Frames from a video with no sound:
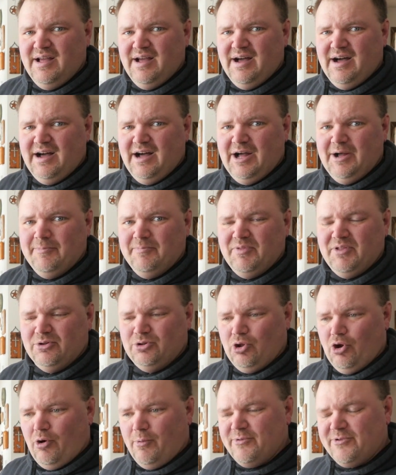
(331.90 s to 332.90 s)
The
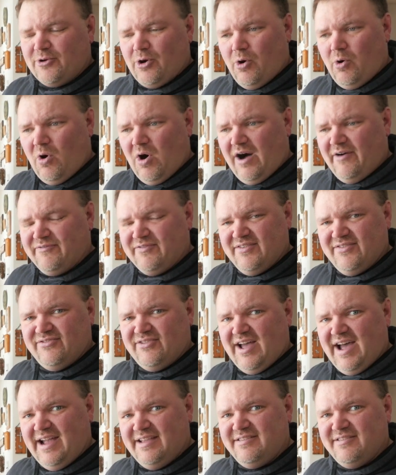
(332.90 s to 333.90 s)
lobes go off the
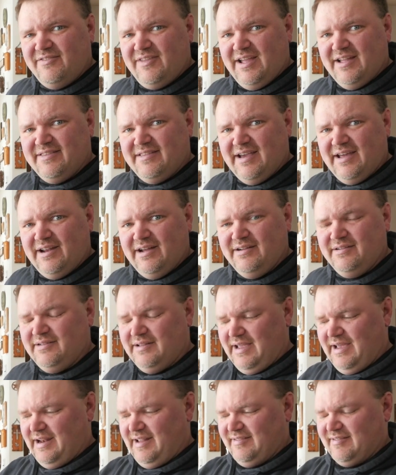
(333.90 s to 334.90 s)
sides of the antenna,
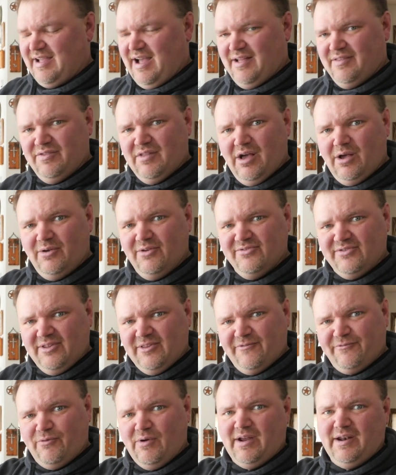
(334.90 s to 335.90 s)
and it's got nulls
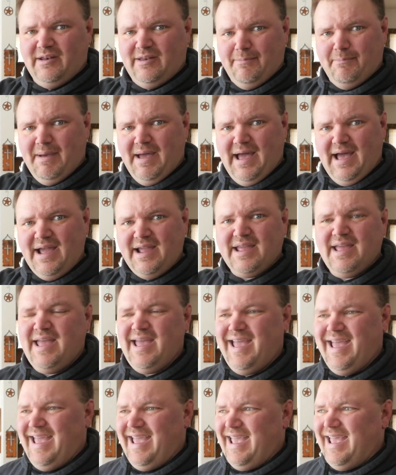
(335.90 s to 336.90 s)
on the front and the back.
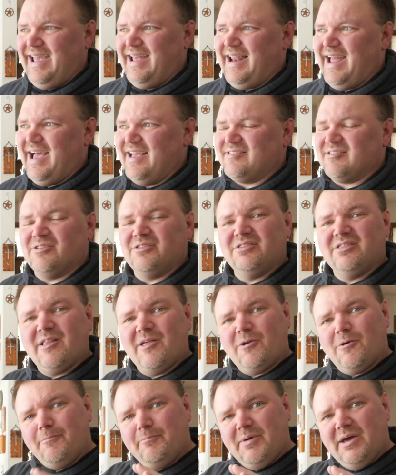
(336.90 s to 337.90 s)
It has a
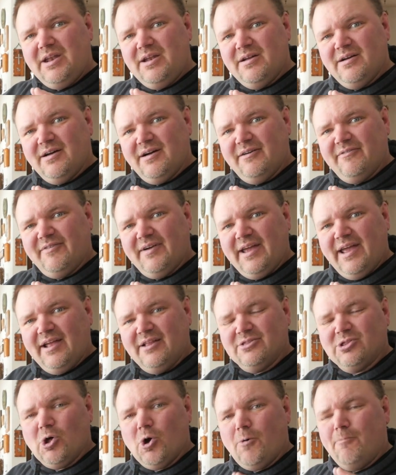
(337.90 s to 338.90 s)
little bit of
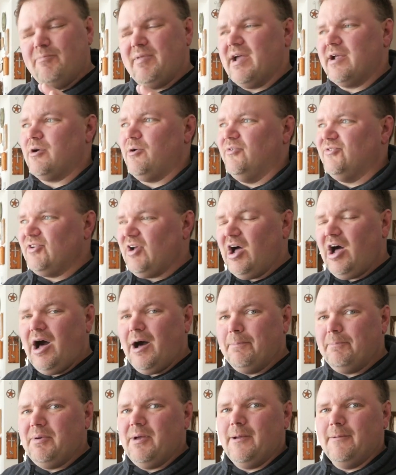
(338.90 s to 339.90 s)
a lobe that goes
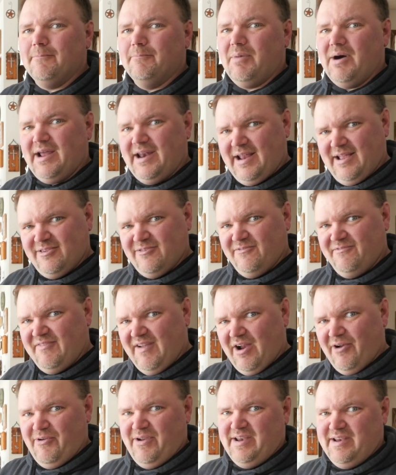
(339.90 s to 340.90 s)
up, but it's
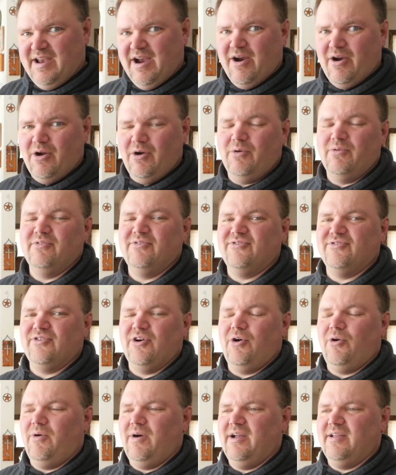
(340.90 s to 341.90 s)
very narrow,
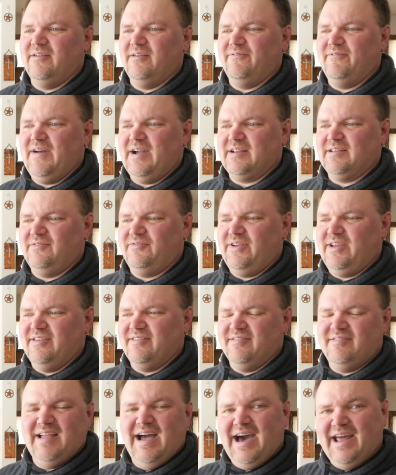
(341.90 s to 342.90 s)
so it effectively
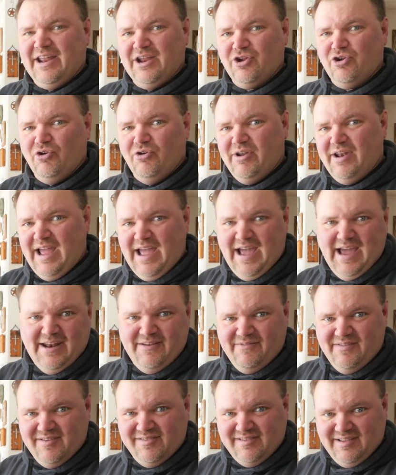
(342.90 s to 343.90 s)
is not a good
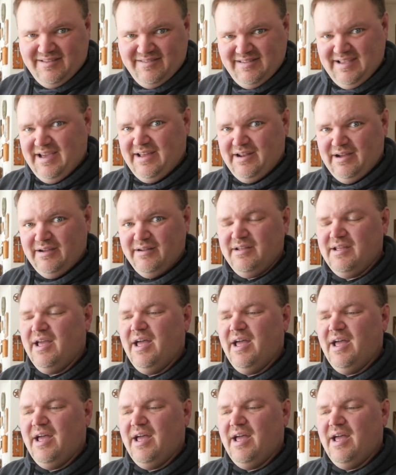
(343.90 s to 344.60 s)
NVIS antenna.